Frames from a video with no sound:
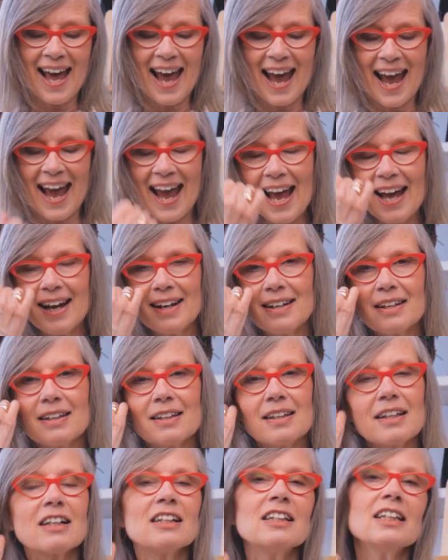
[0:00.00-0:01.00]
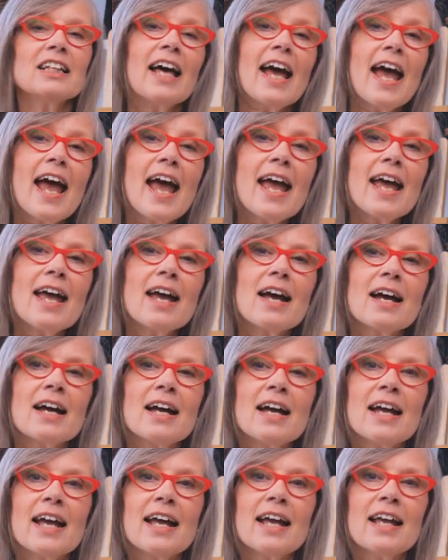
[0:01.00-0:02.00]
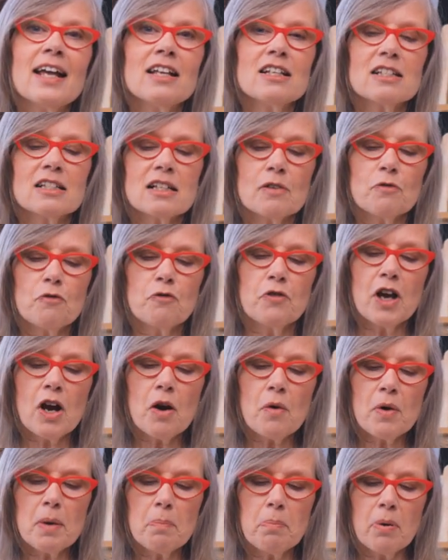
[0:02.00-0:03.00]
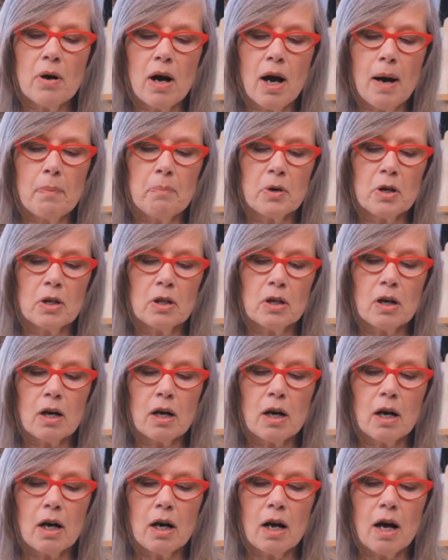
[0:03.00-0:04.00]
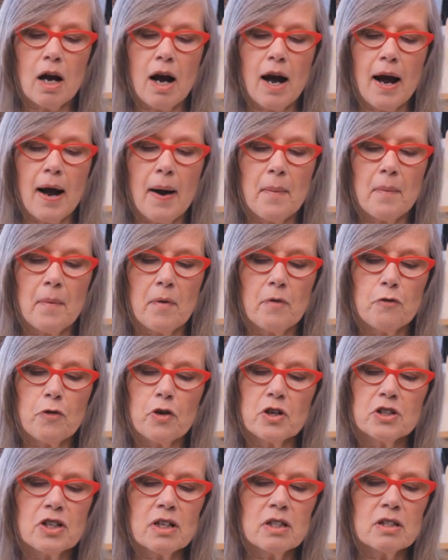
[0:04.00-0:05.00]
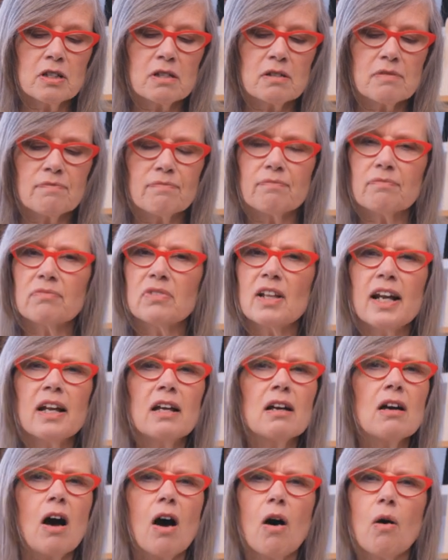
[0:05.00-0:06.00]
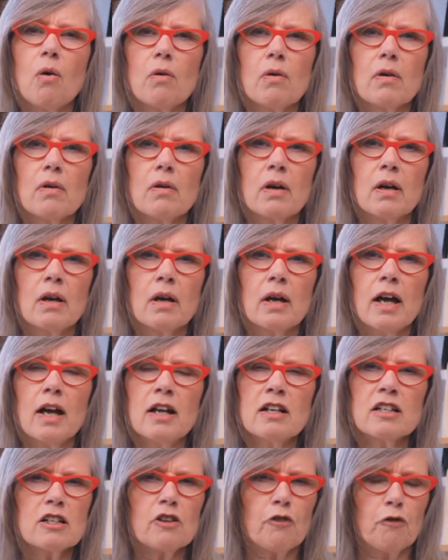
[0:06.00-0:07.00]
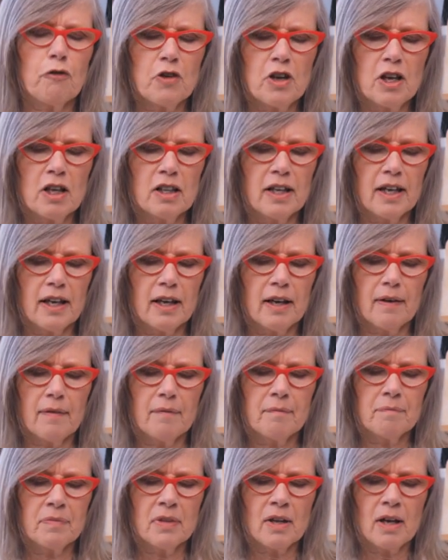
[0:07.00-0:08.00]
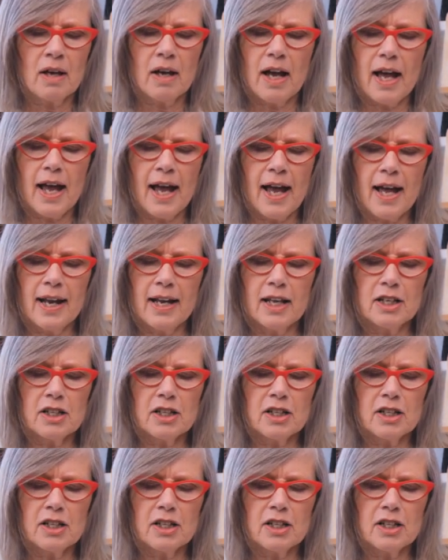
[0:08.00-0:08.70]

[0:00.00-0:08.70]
And the clay is very popular for just letting go and just feeling. And